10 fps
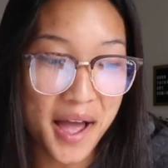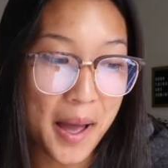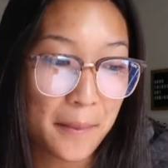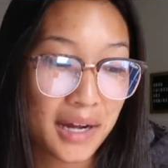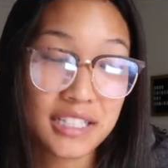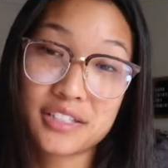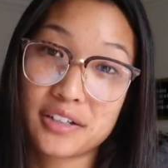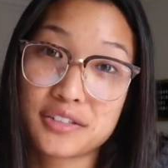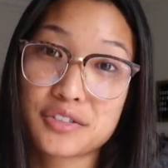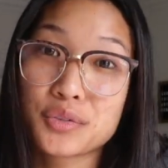um, I
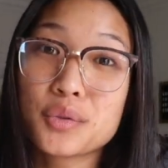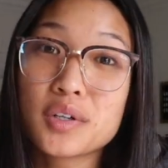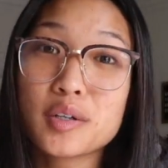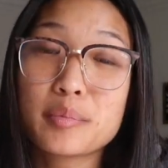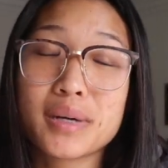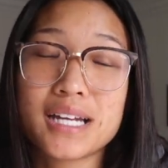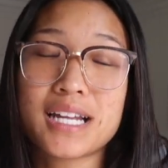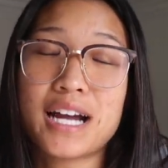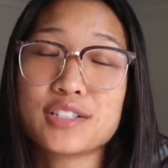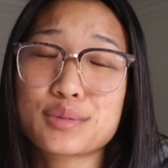started school,
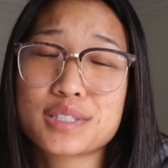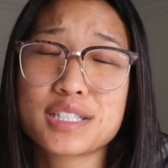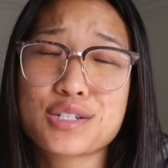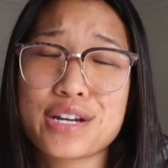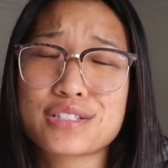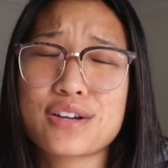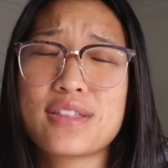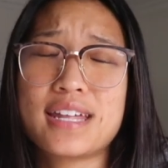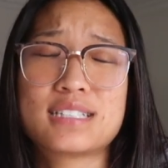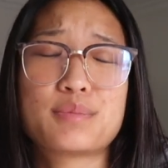but I just wanted to let you guys
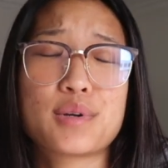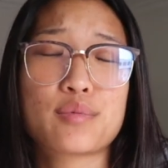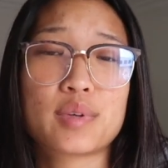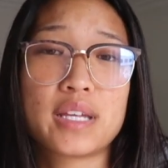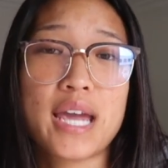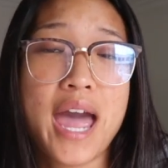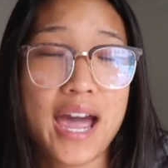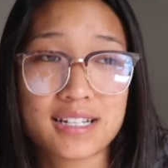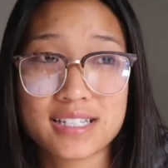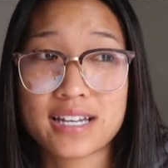know that it's been a really
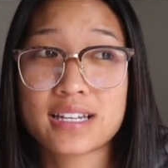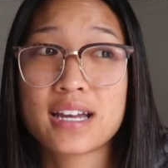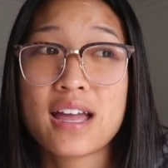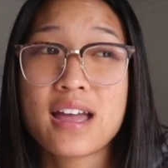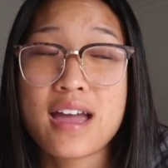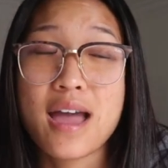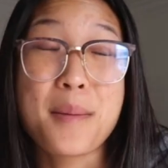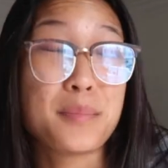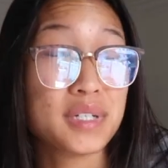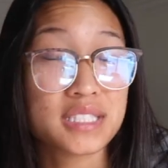hectic
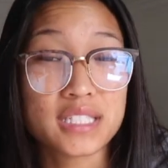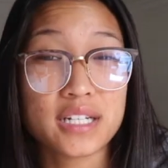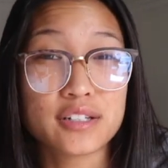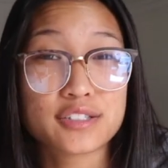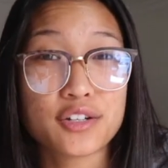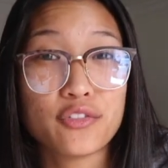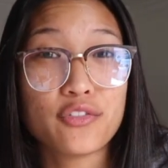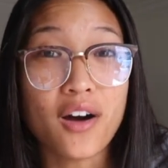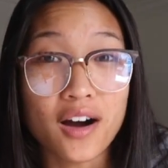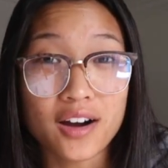and busy year so
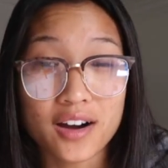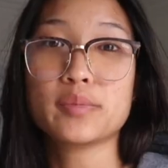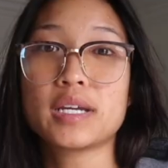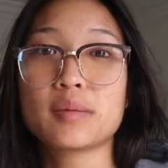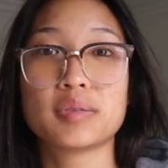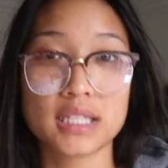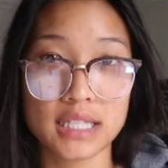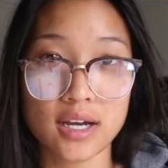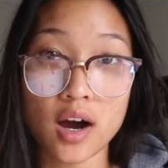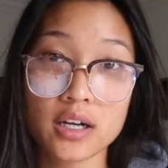far. To be
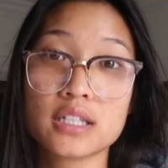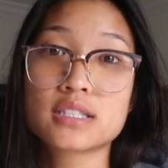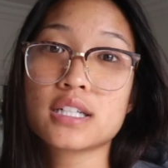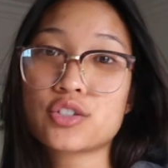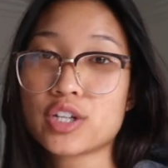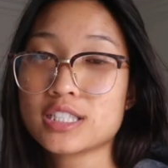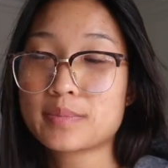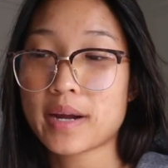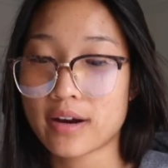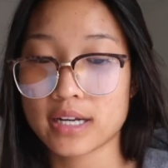completely honest and
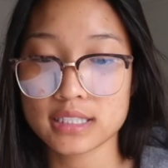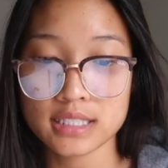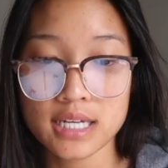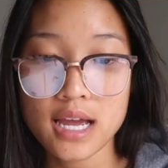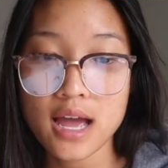transparent,